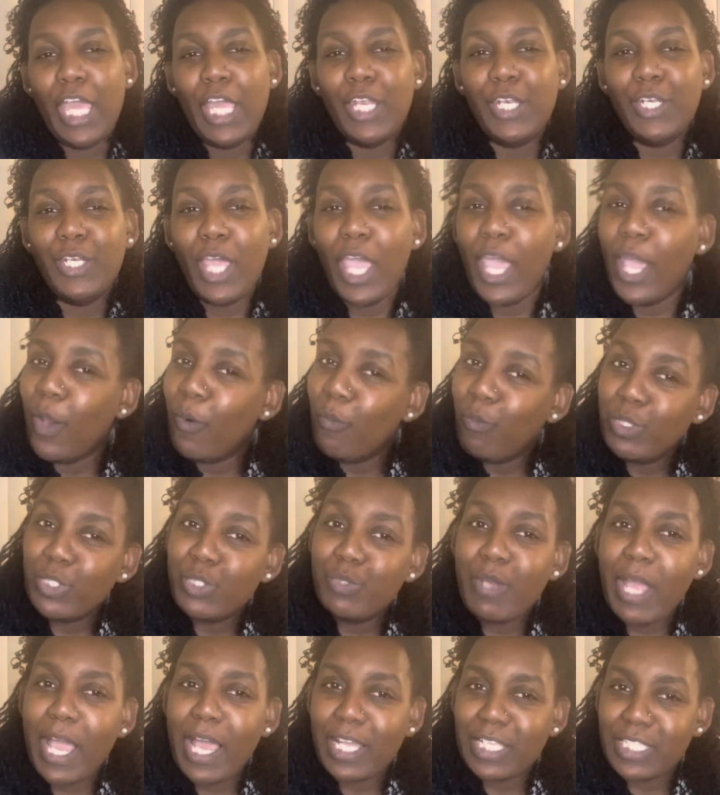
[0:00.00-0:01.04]
Now, what
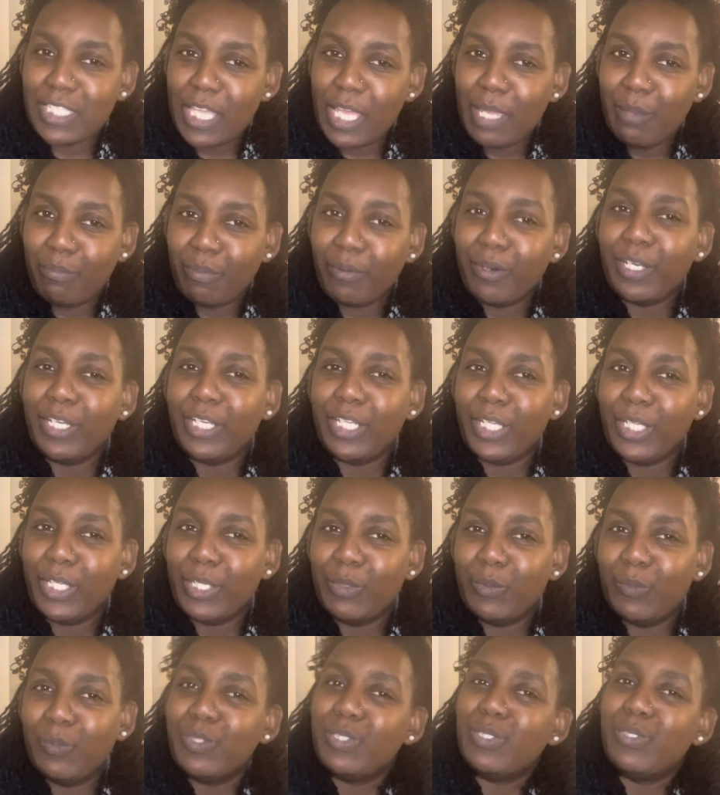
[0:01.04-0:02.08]
you guys say, Britney?
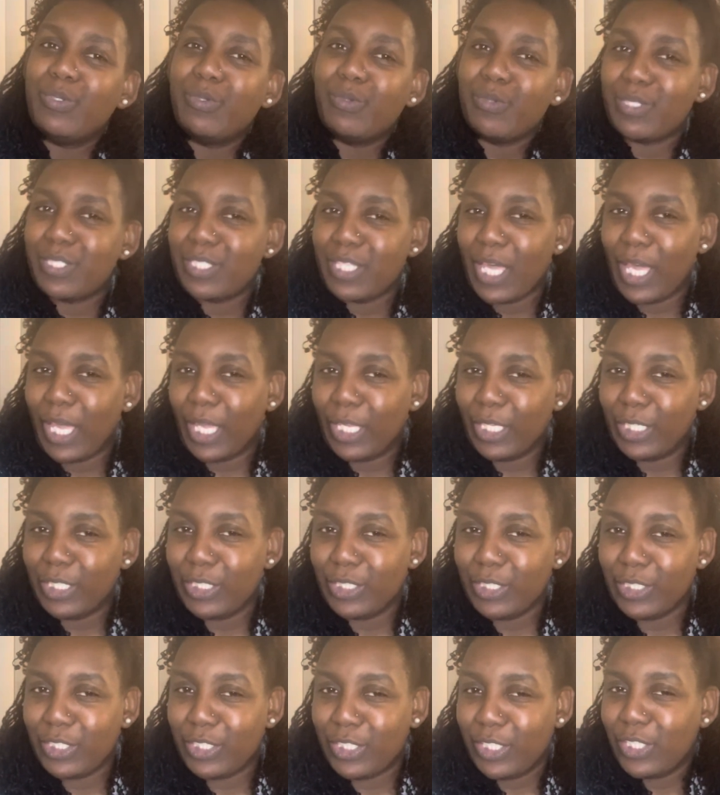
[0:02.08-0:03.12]
What you gonna say?
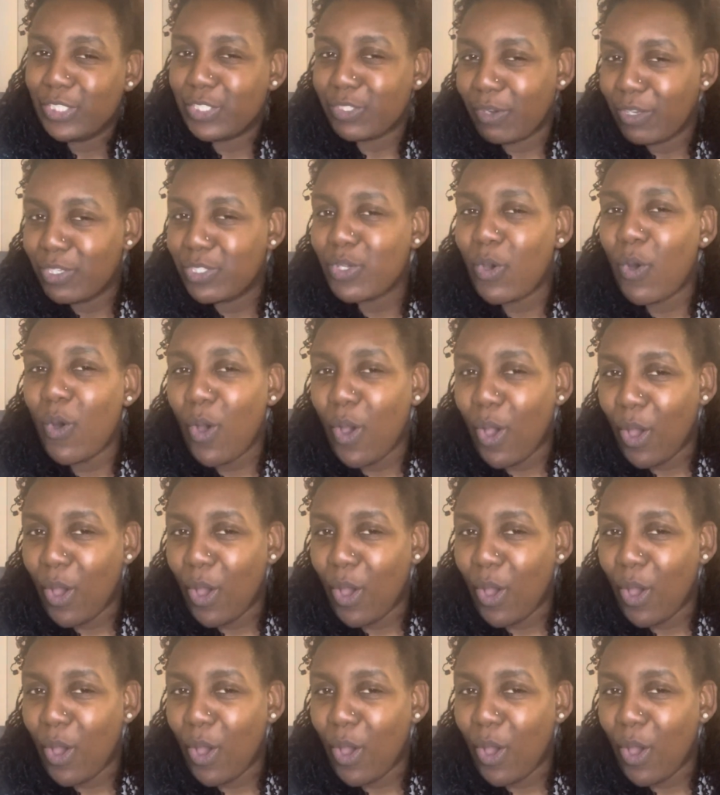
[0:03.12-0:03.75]
She a traitor?